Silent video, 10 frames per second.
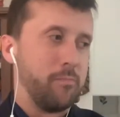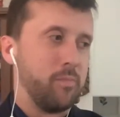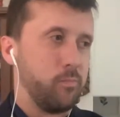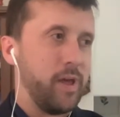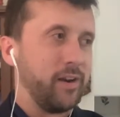
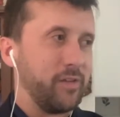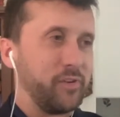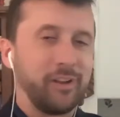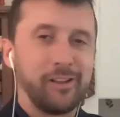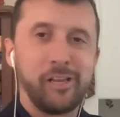Ben, I
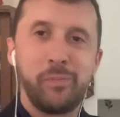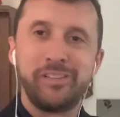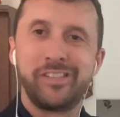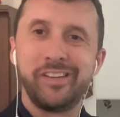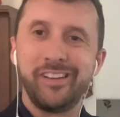feel a little bit
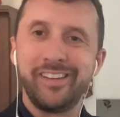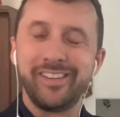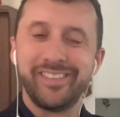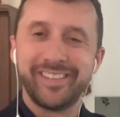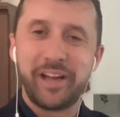silly
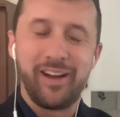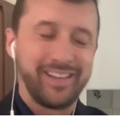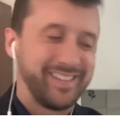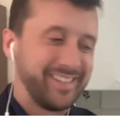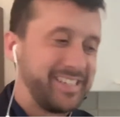
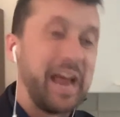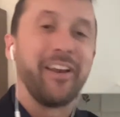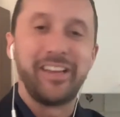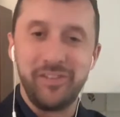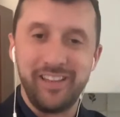
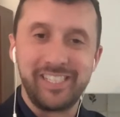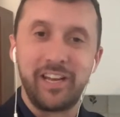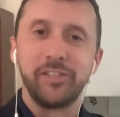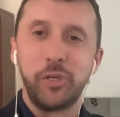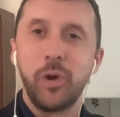telling you this
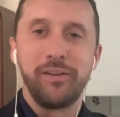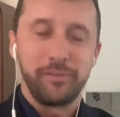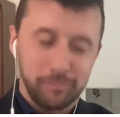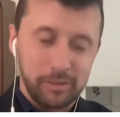because you have